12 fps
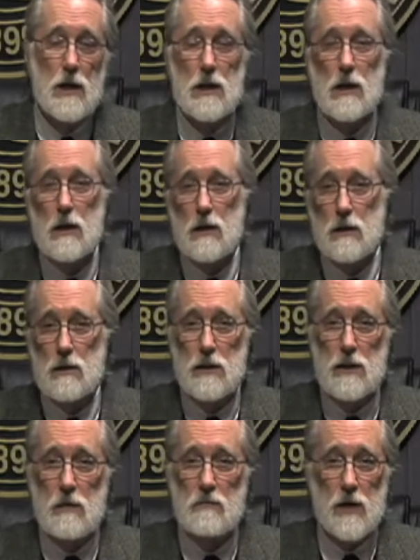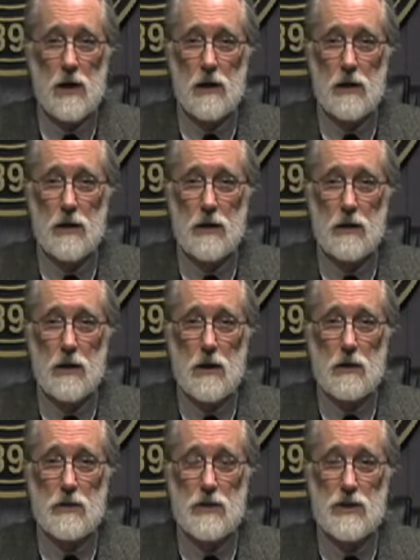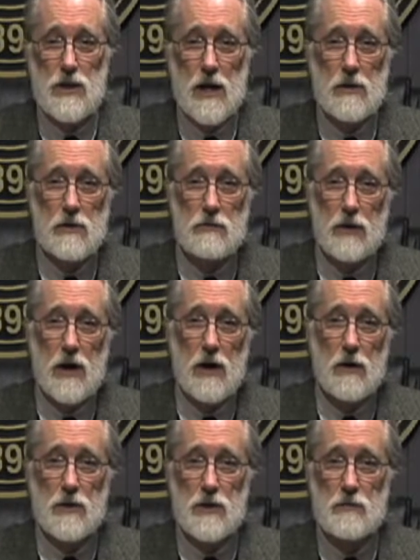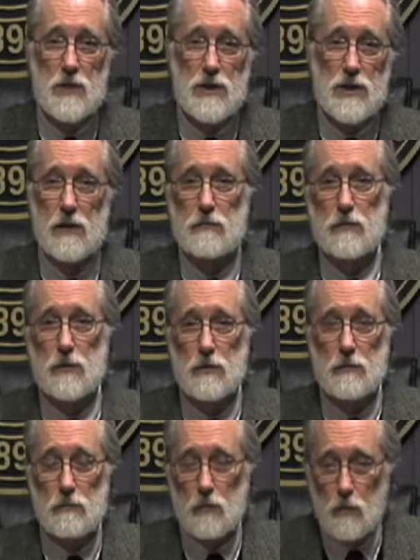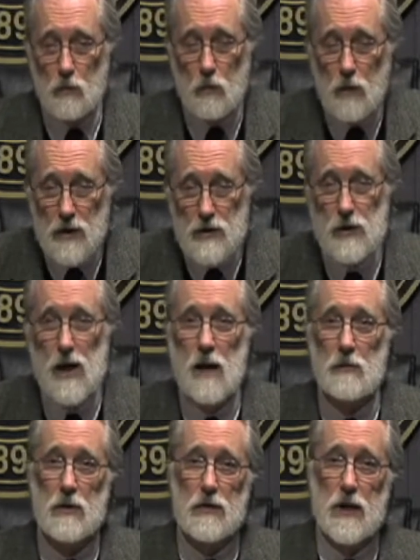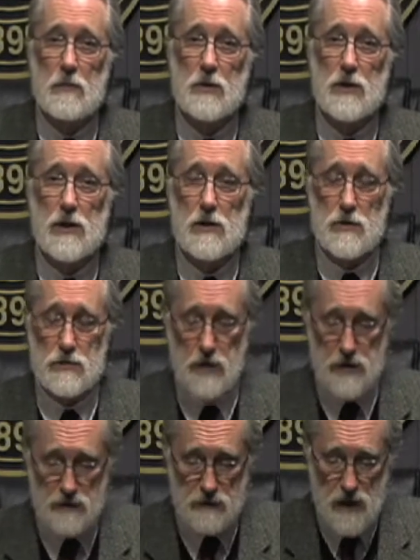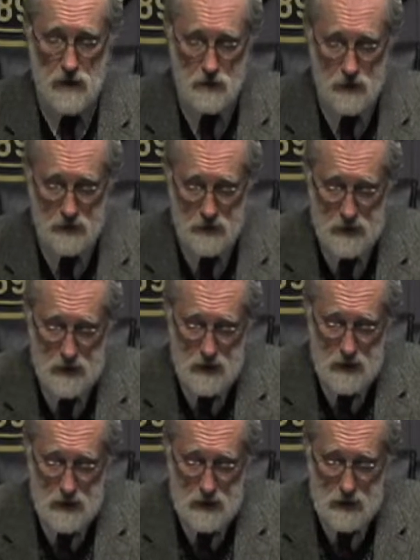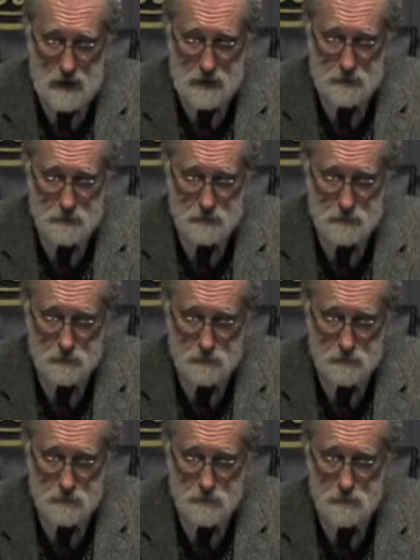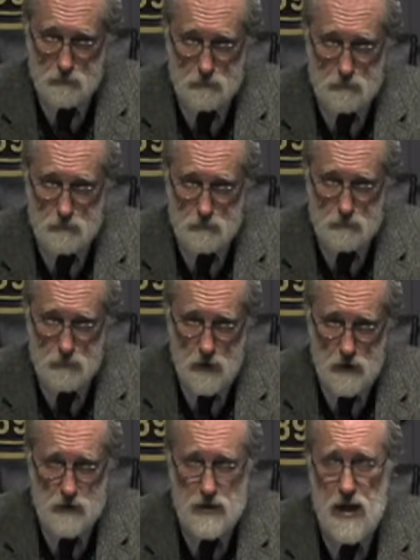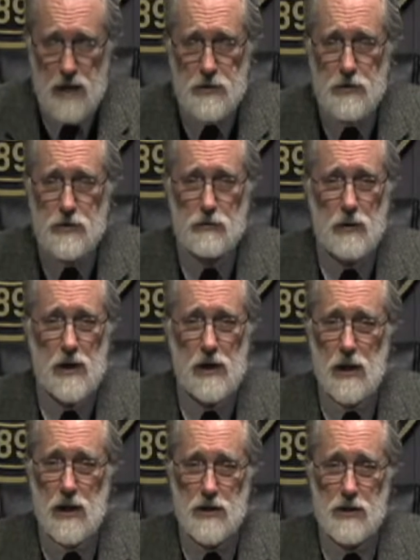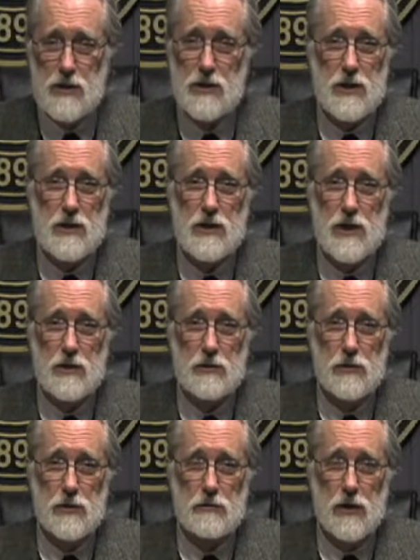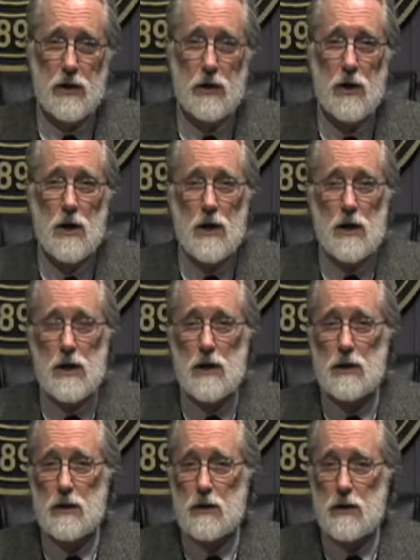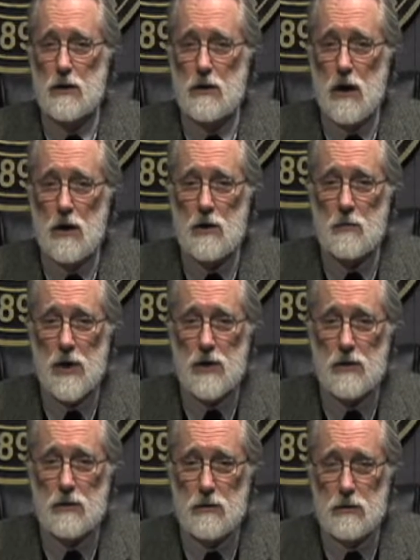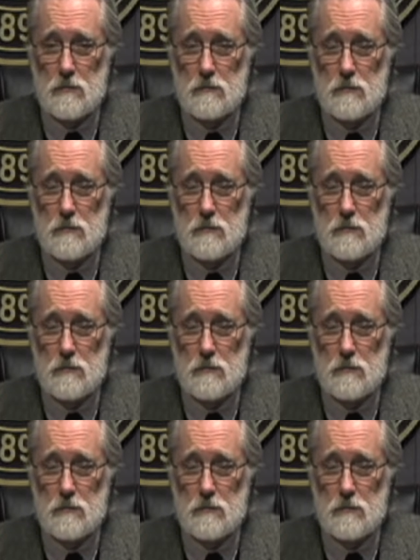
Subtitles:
clearly I'm violating the standard of care that's been set for what should happen on that particular stretch of highway. So statutes and regulations can set a duty of care. In the occupational